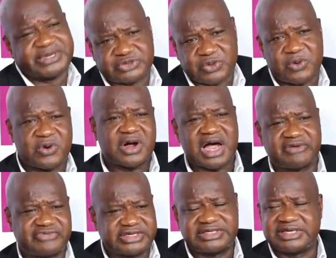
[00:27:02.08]
picture or
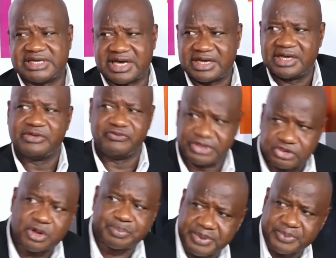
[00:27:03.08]
having dinner with
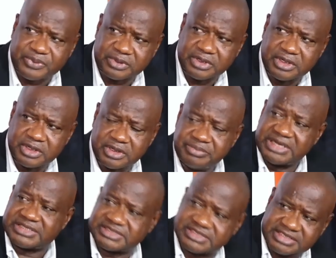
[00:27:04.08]
top people,
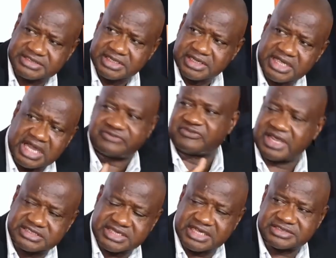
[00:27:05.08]
ministers,
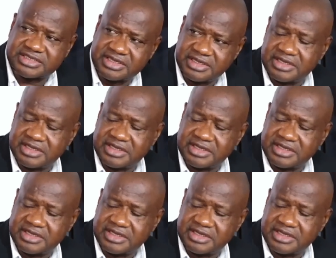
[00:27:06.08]
advisors,